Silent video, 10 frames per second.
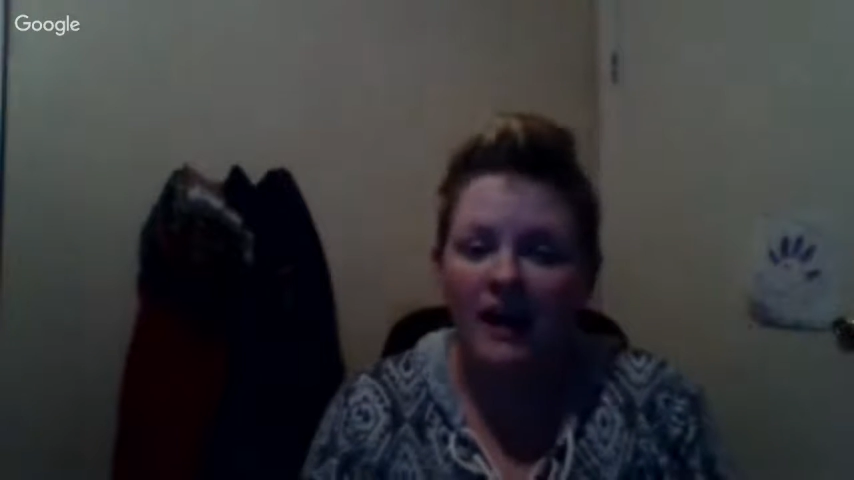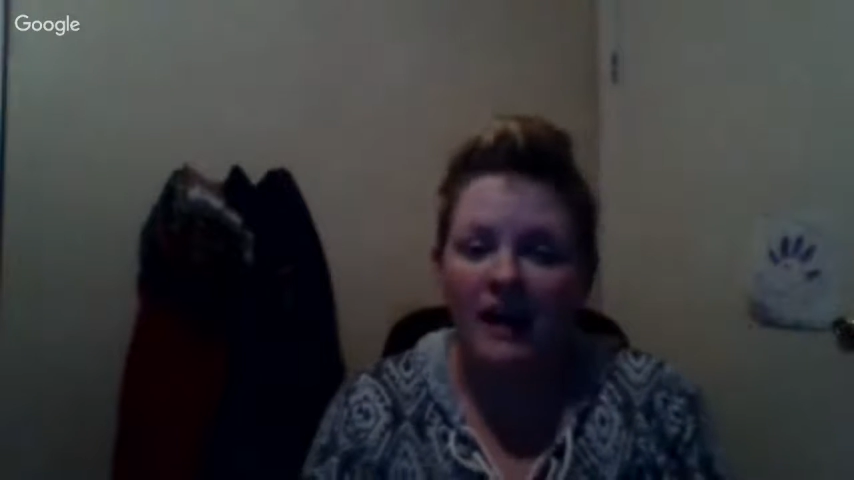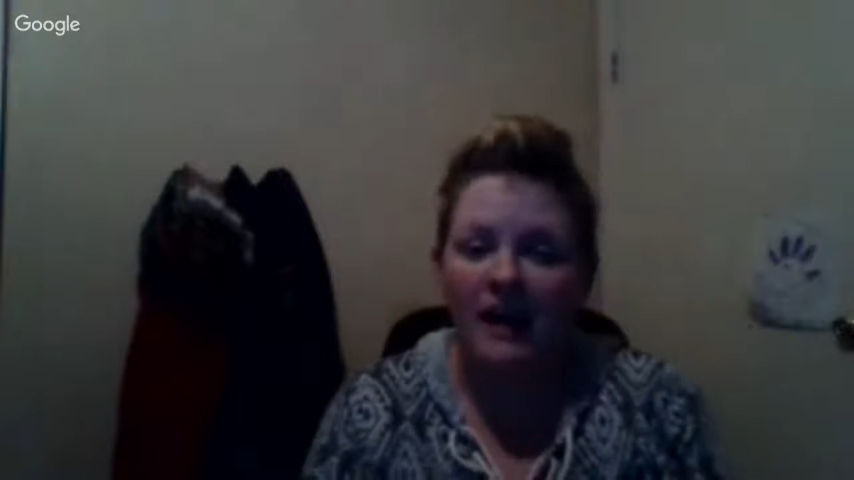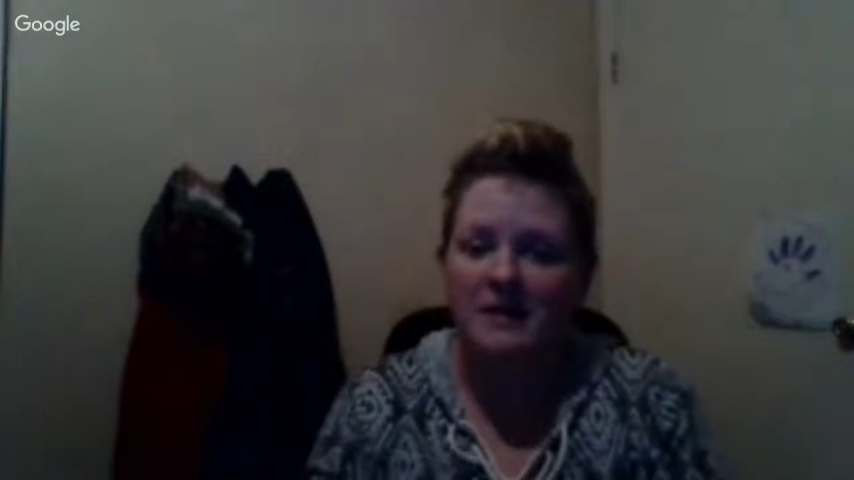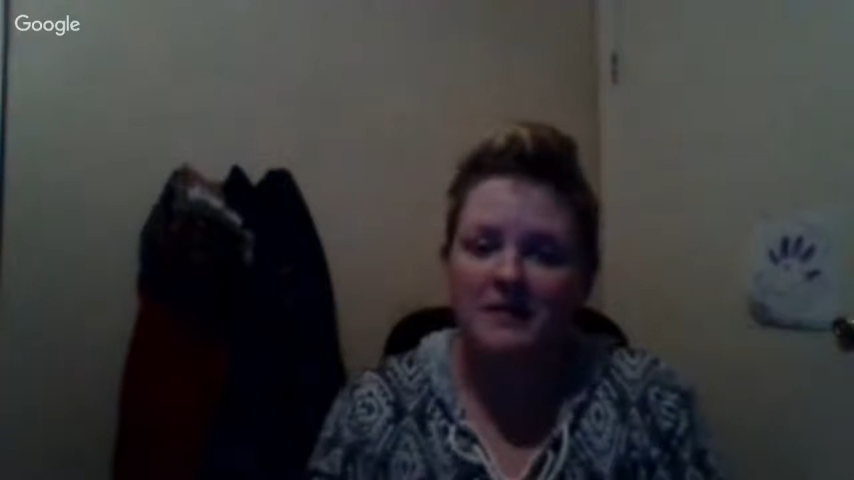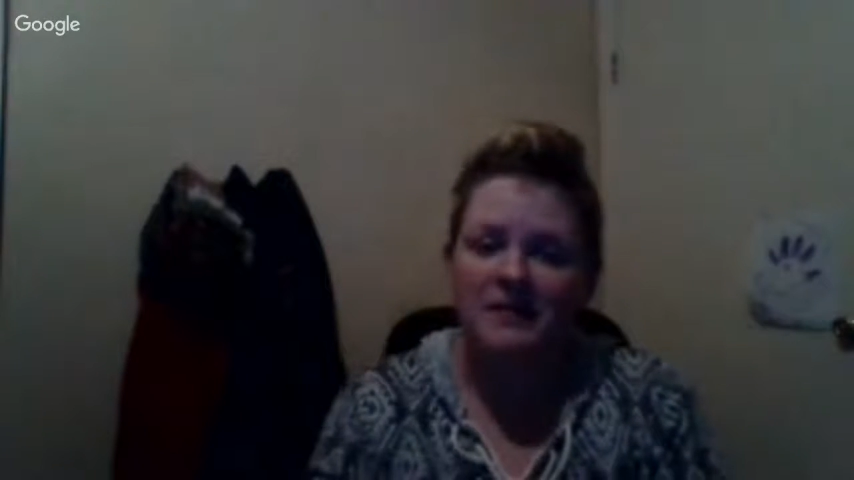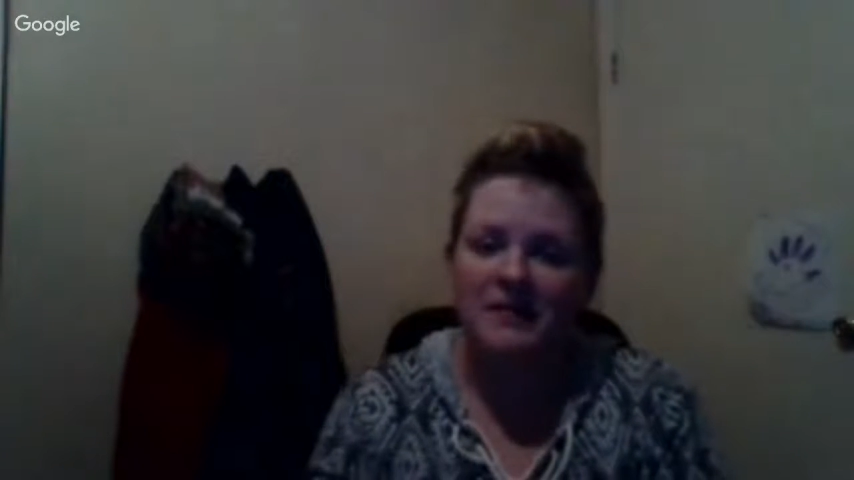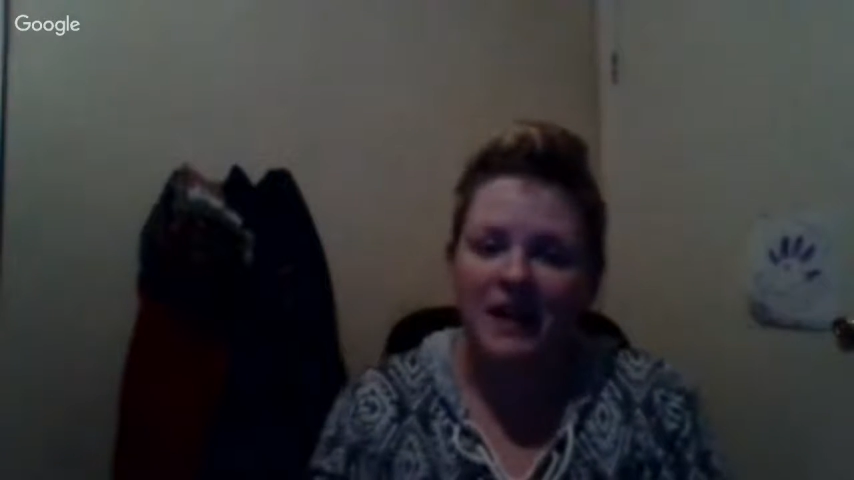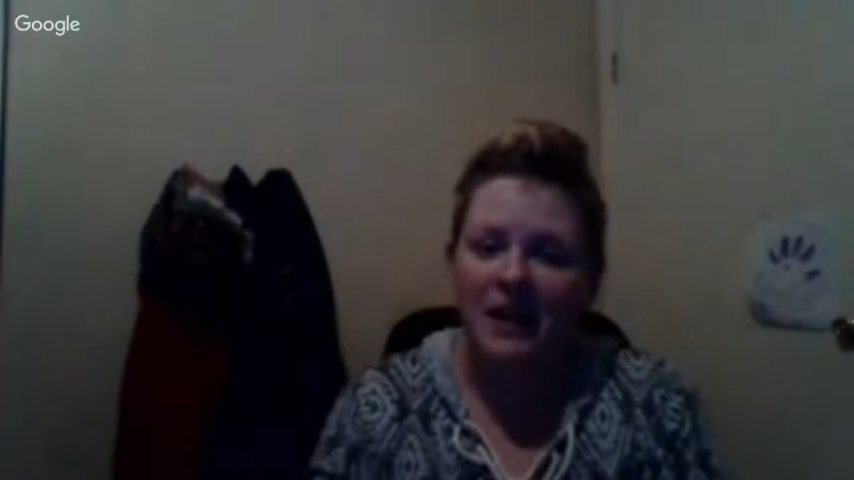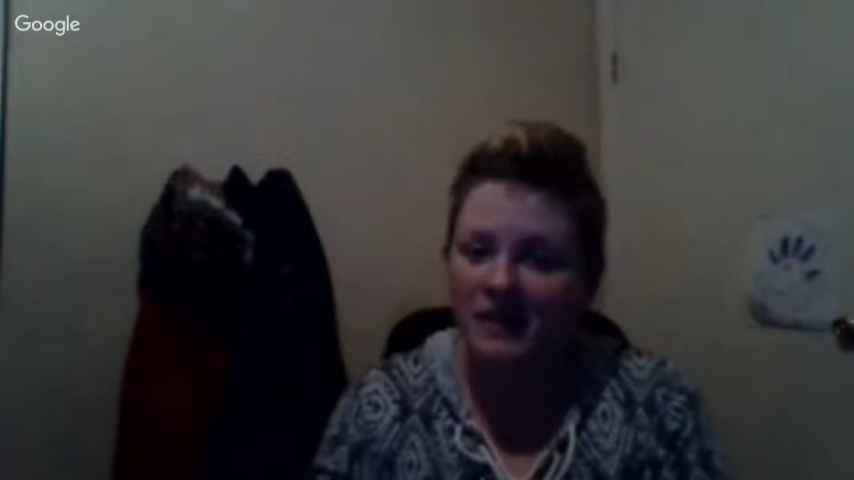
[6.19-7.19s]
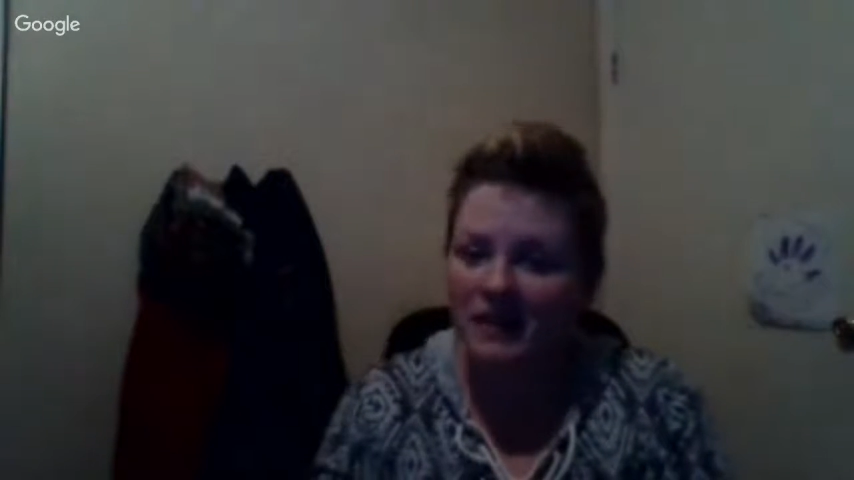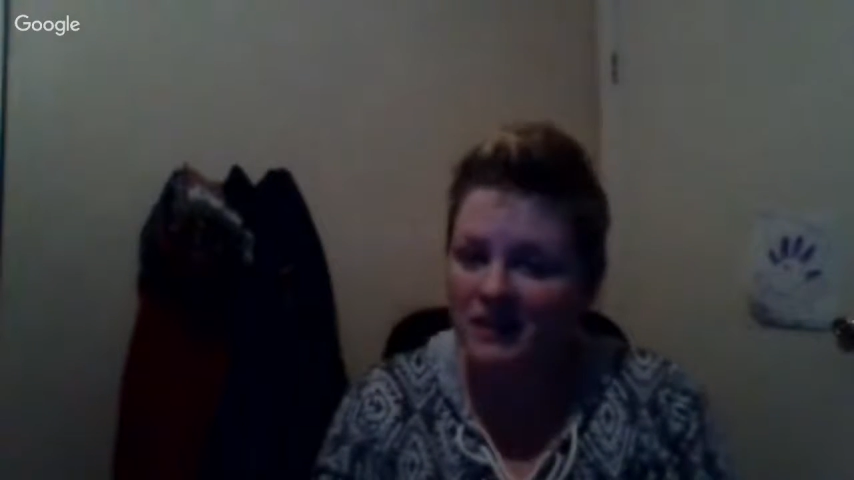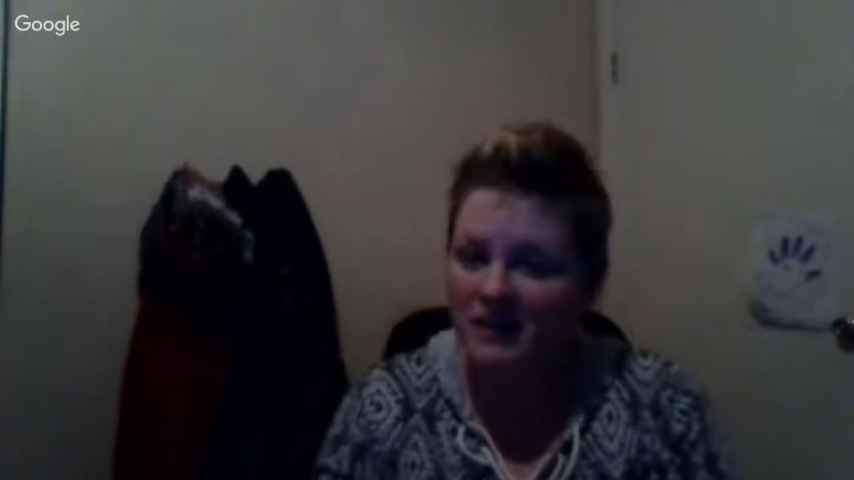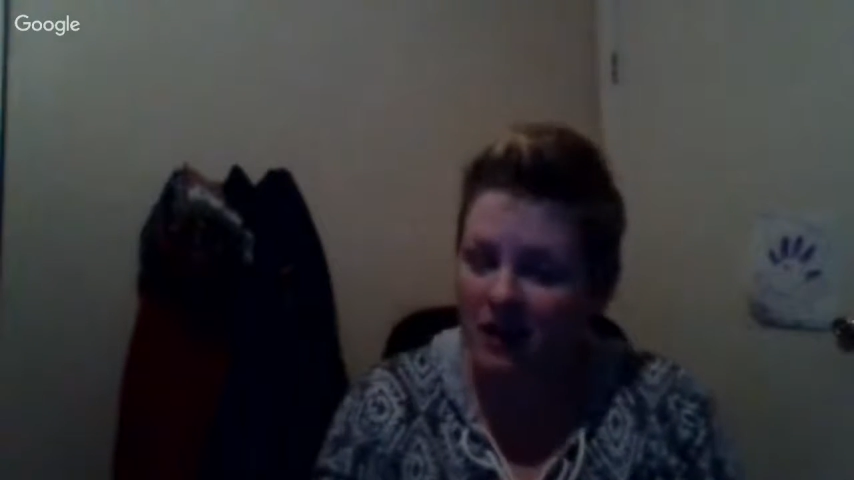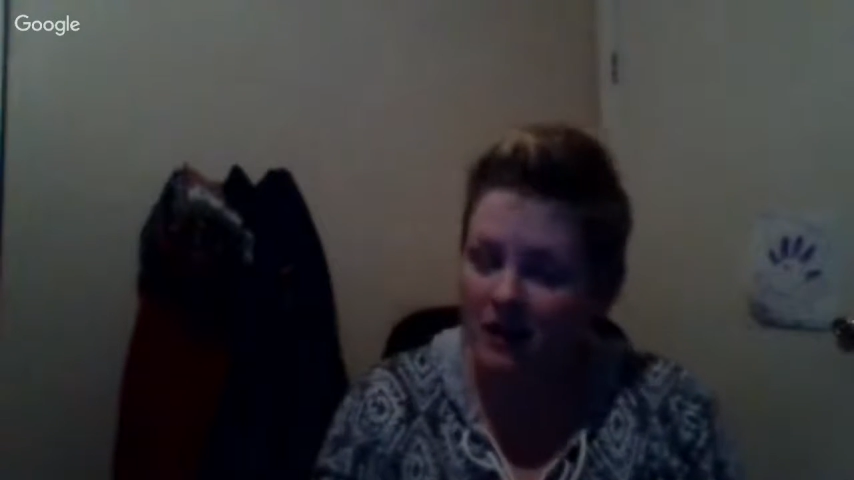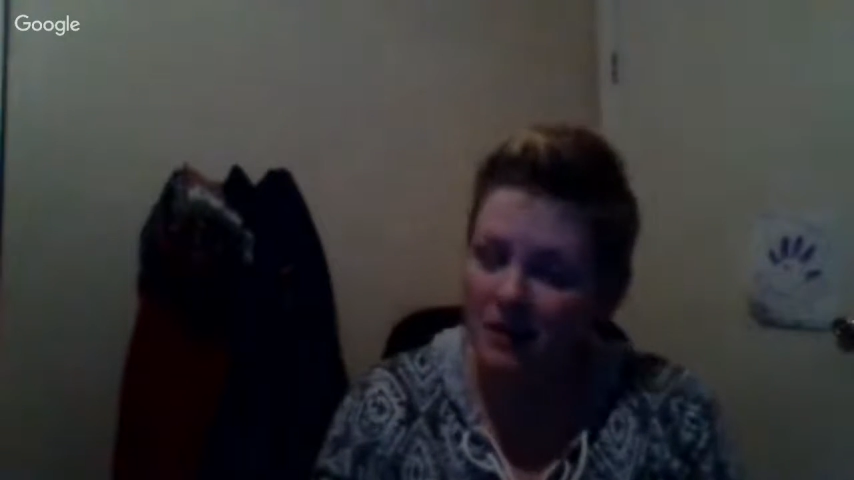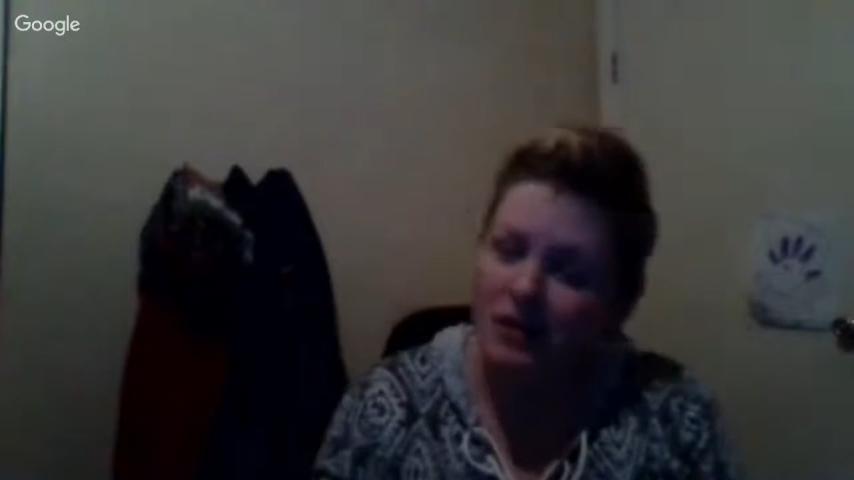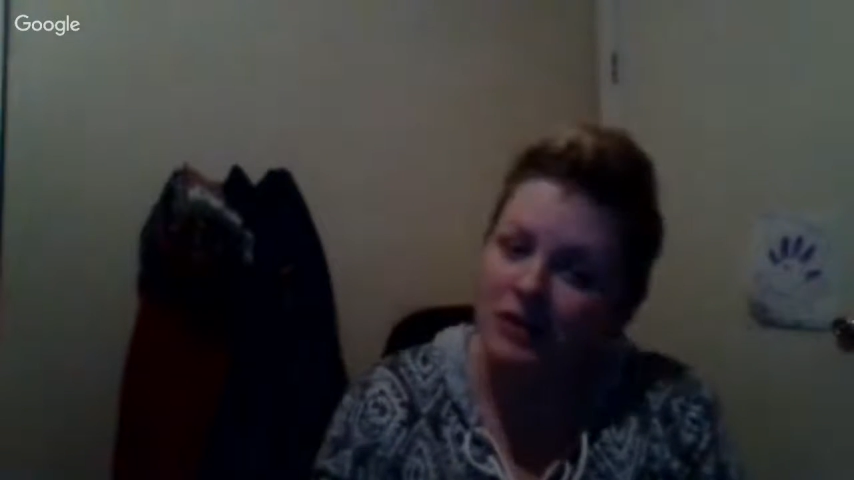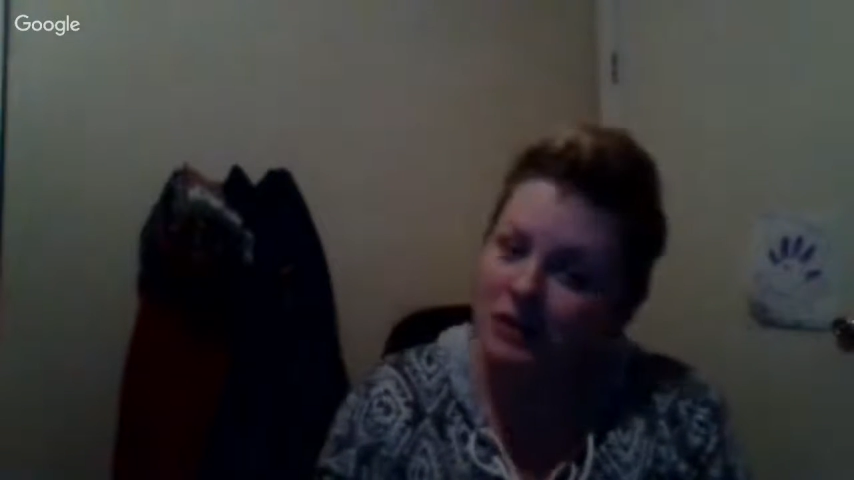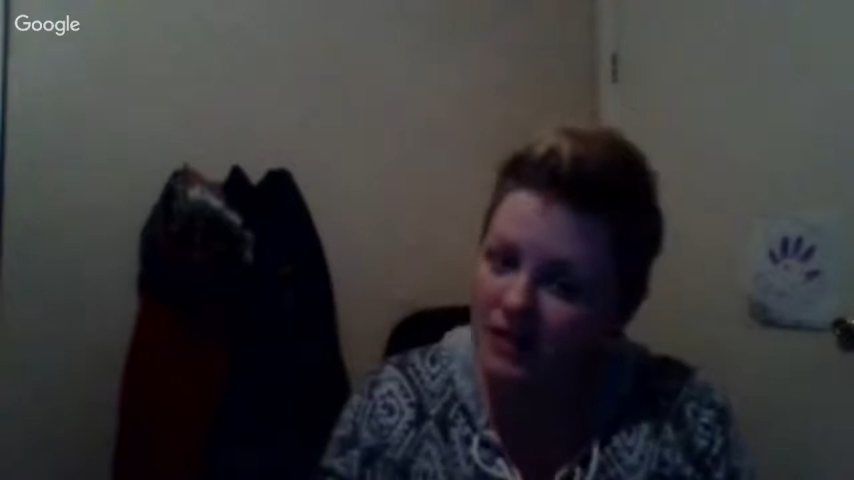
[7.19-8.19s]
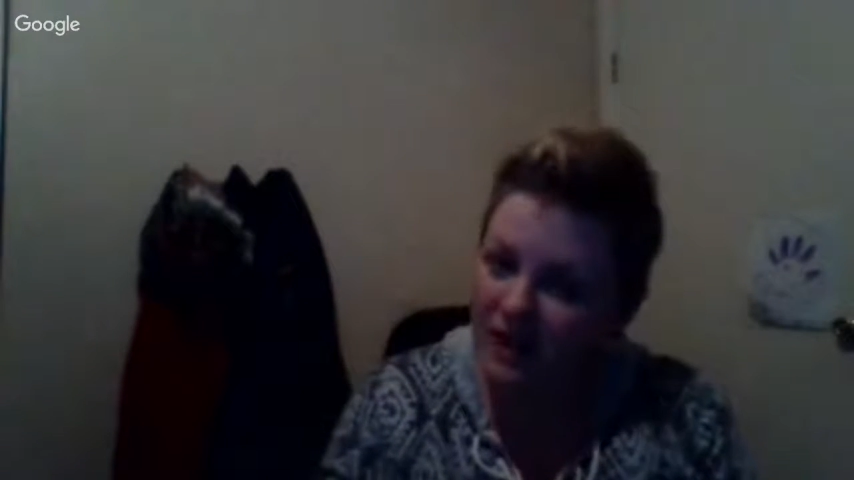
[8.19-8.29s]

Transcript: Now we're going to talk about a new